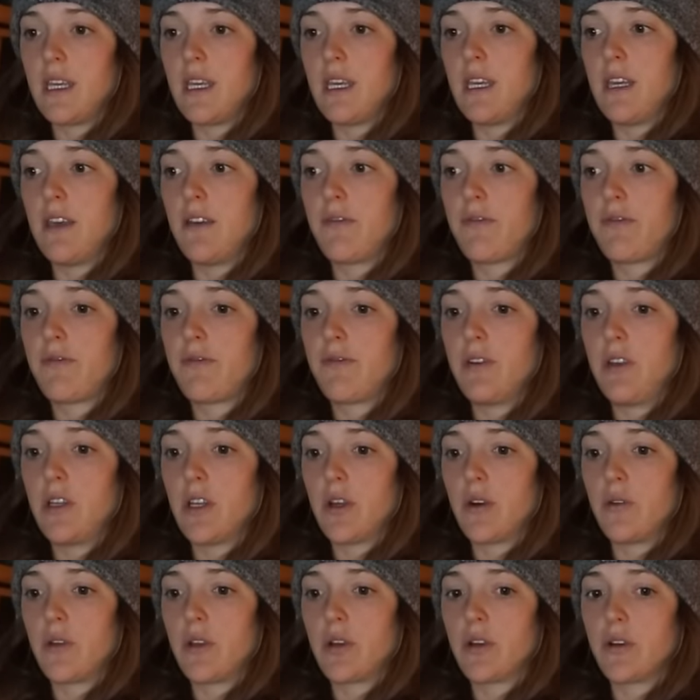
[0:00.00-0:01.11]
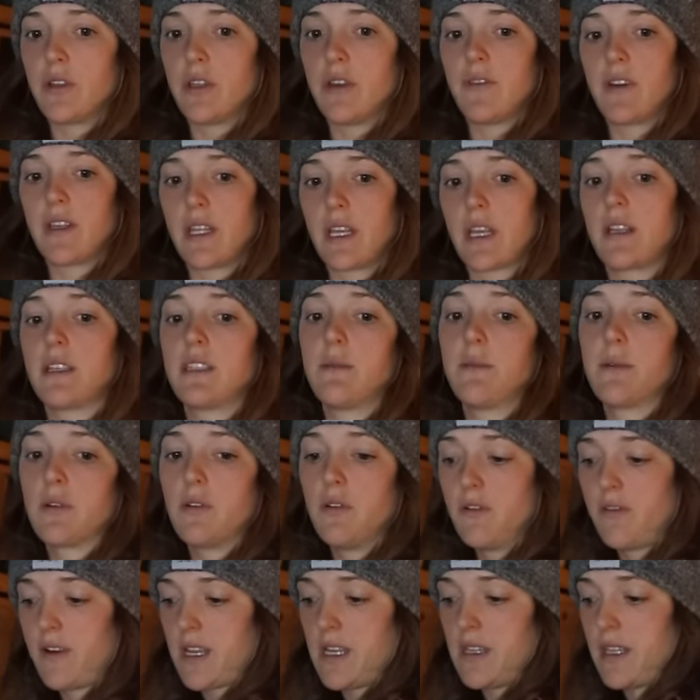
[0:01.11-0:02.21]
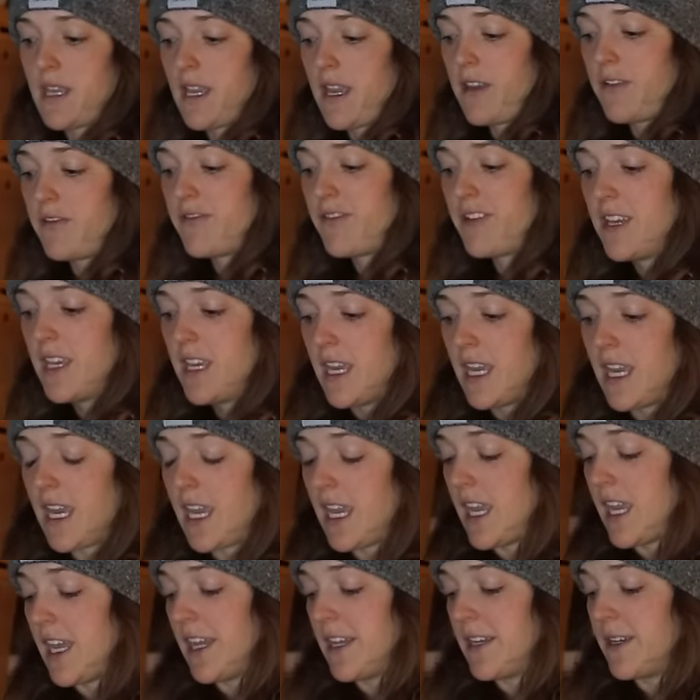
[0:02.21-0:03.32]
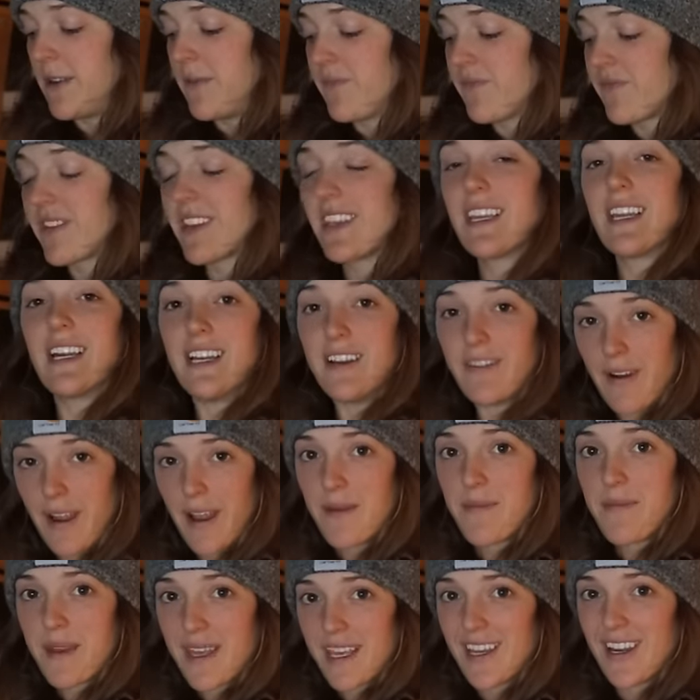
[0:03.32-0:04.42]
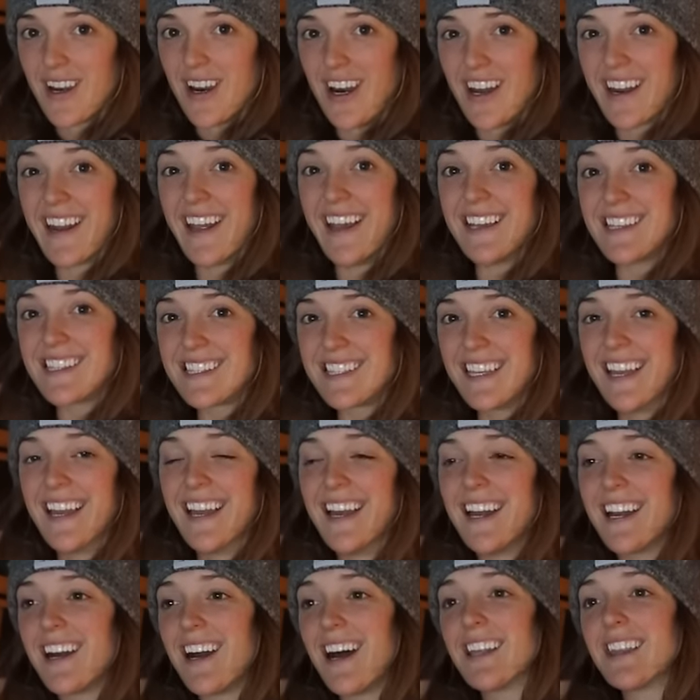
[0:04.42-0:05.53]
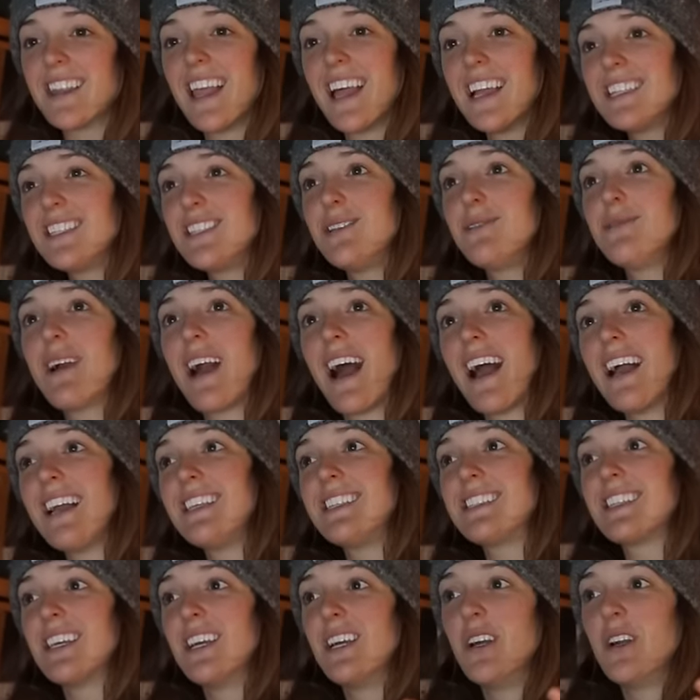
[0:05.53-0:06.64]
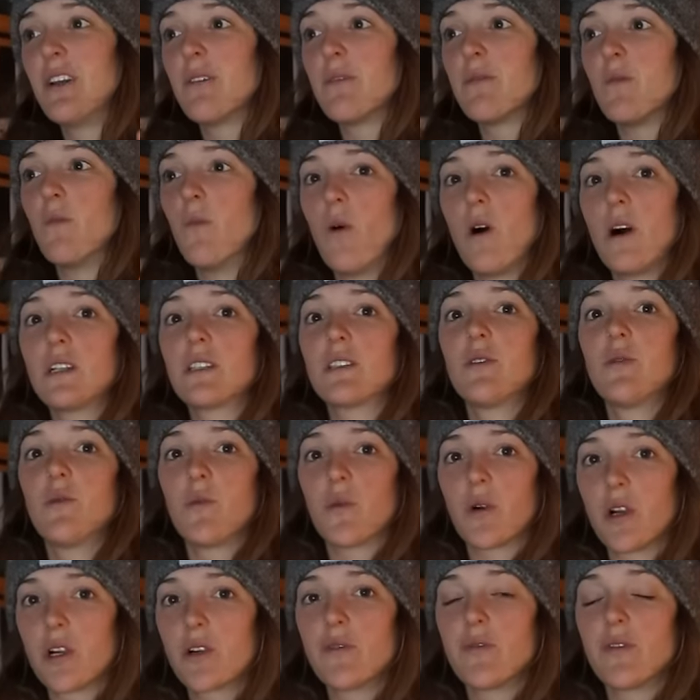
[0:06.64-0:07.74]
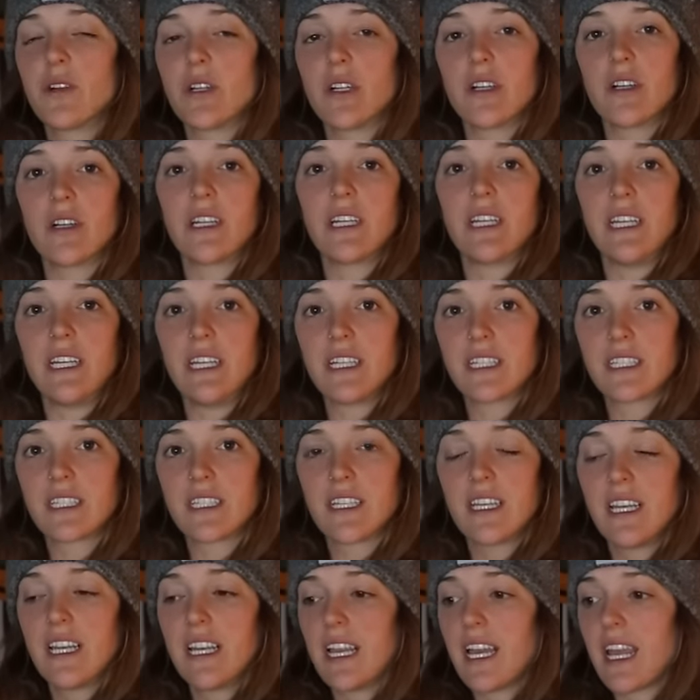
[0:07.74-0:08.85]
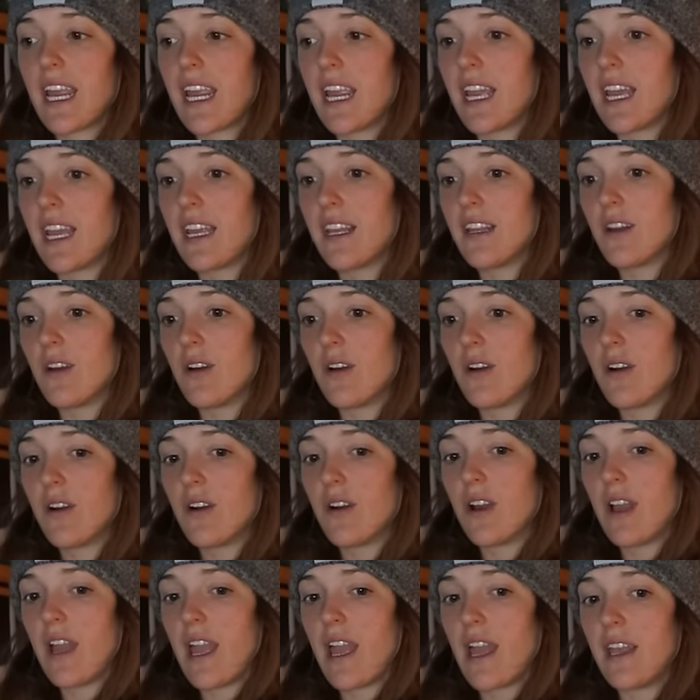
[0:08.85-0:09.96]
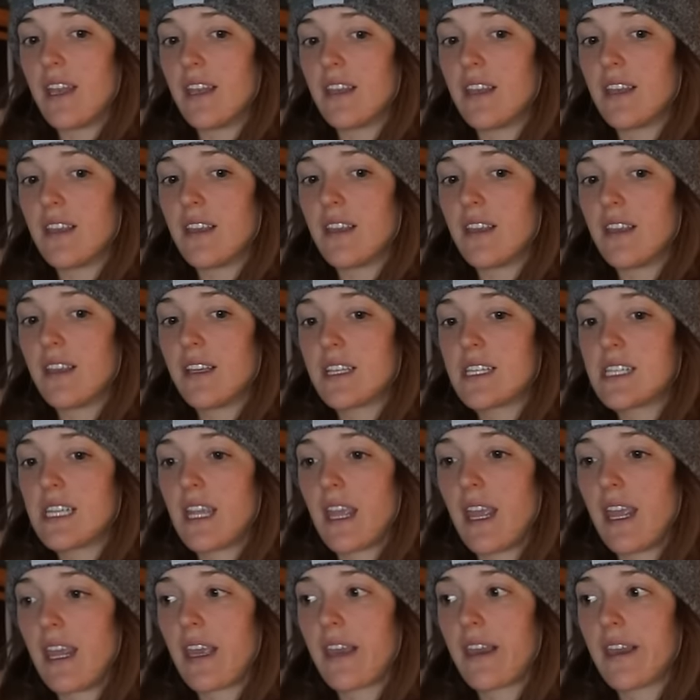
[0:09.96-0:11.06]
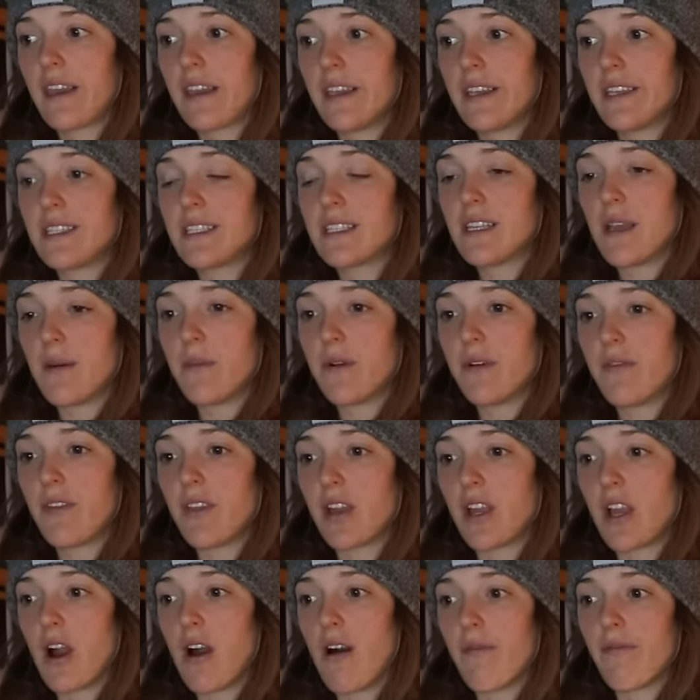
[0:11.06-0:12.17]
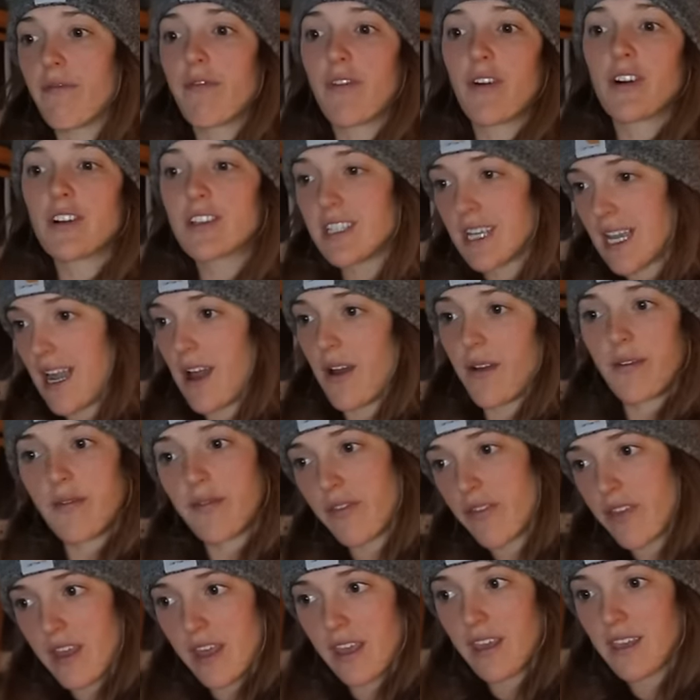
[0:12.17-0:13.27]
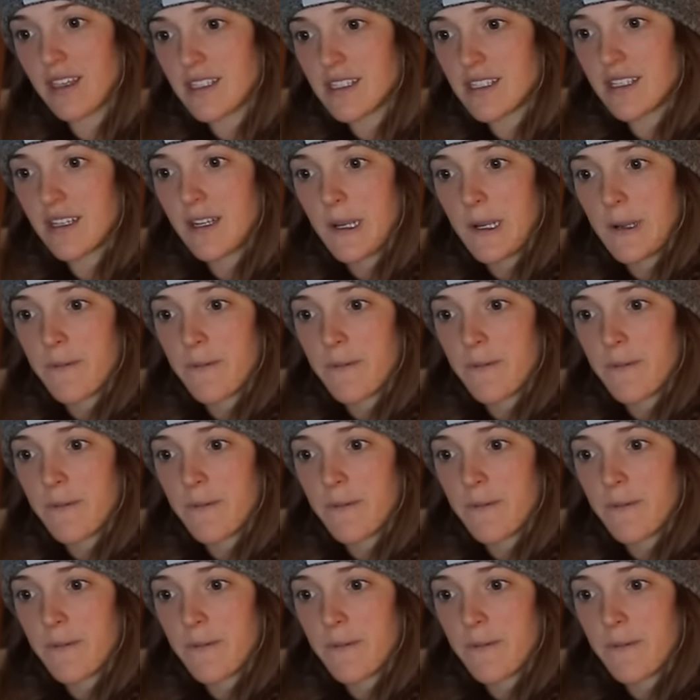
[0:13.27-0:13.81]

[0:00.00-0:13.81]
if, you know, you're living like a typical van life? And if I'm being honest, unless you guys want to work for your heat and take some of the comfort out of things,